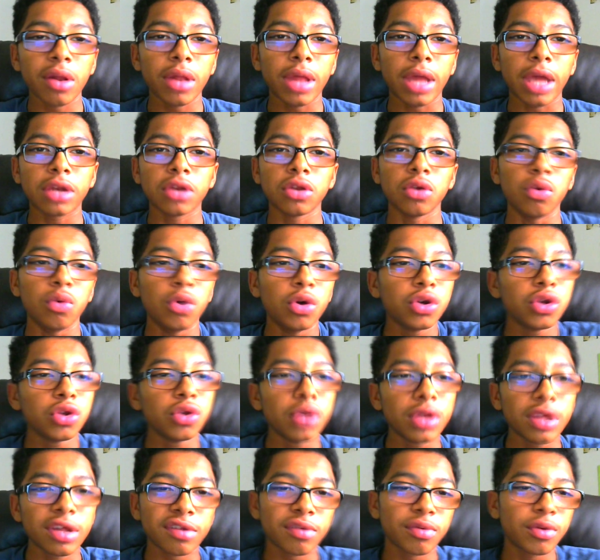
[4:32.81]
Like, dude, we'll do
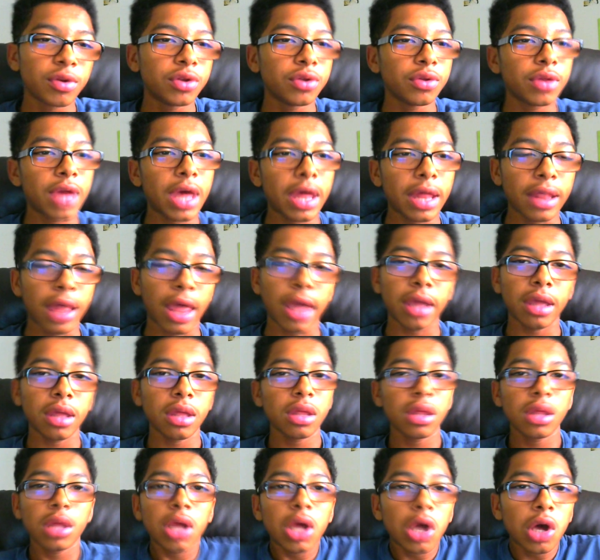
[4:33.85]
this, we'll do that. Like,
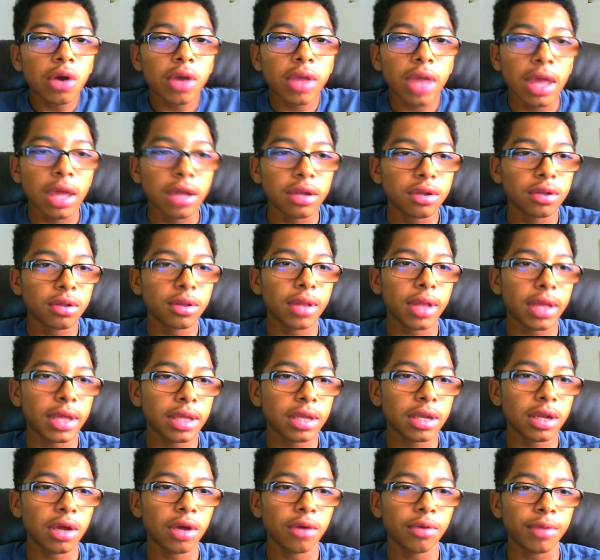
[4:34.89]
okay, dude, like, you
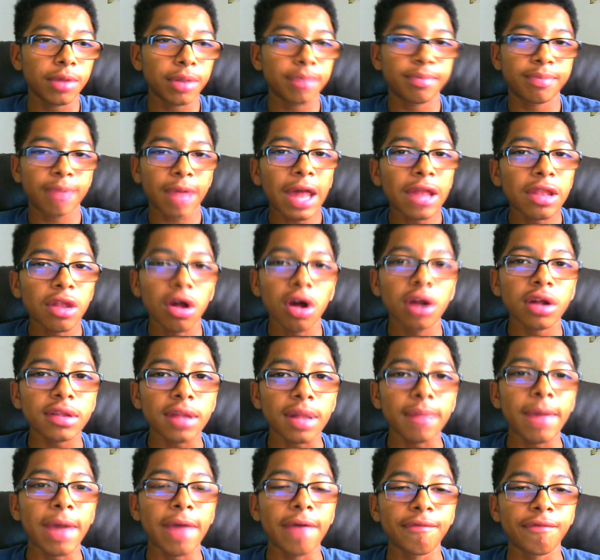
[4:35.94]
know, like, as long as
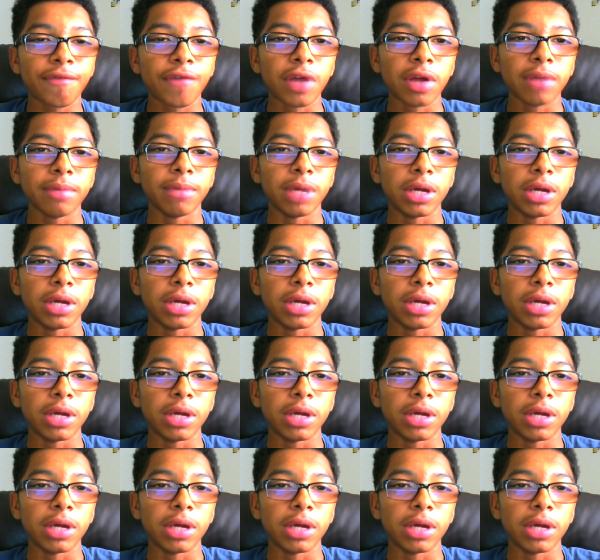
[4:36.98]
I'm having fun.